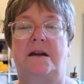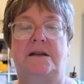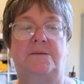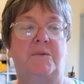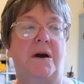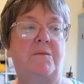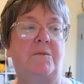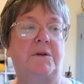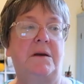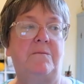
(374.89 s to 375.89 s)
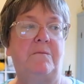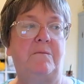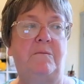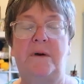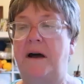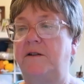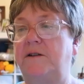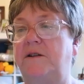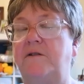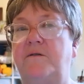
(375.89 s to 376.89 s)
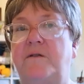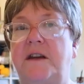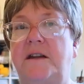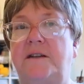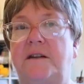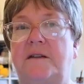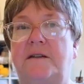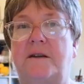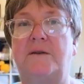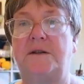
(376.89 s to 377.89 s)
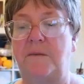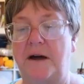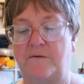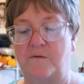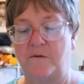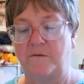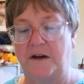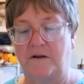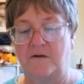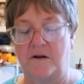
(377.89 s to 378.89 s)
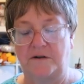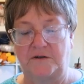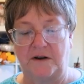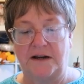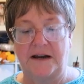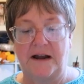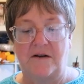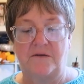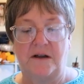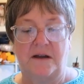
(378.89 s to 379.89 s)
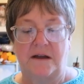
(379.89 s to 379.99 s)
is probably about two feet. So it's about four feet across right now